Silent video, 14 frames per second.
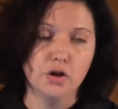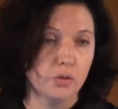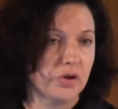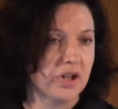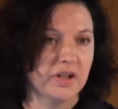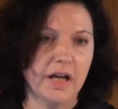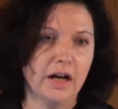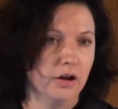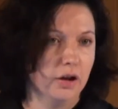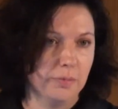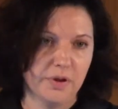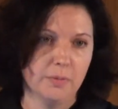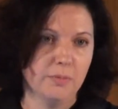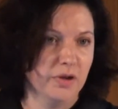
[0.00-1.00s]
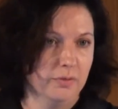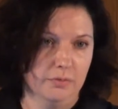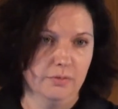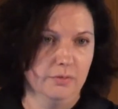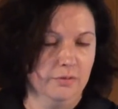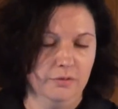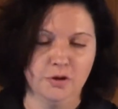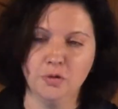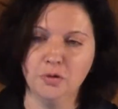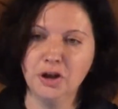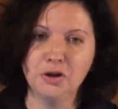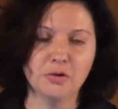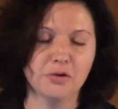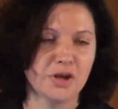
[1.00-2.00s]
Jews and Arabs, I mean,
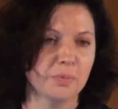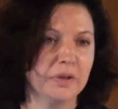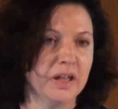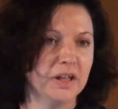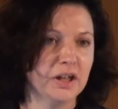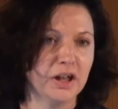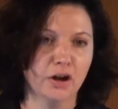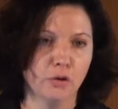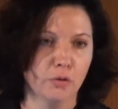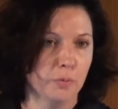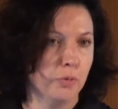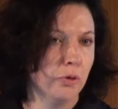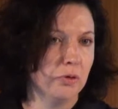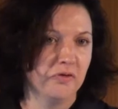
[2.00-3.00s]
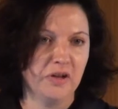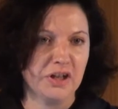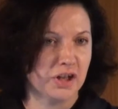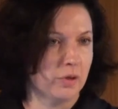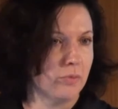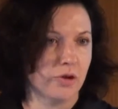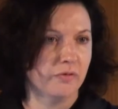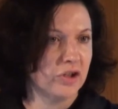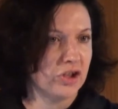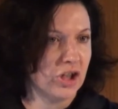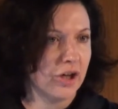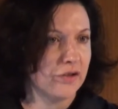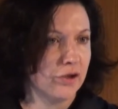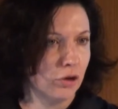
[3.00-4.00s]
no need to explain here, we're both victims of
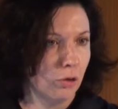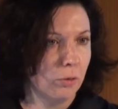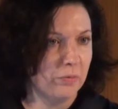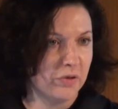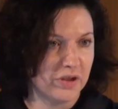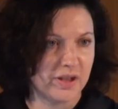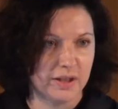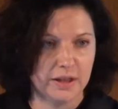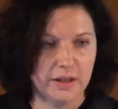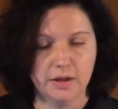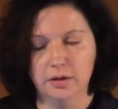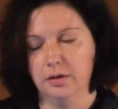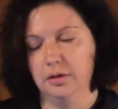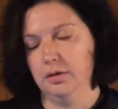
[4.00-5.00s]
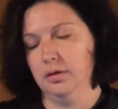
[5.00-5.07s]
each other, obviously.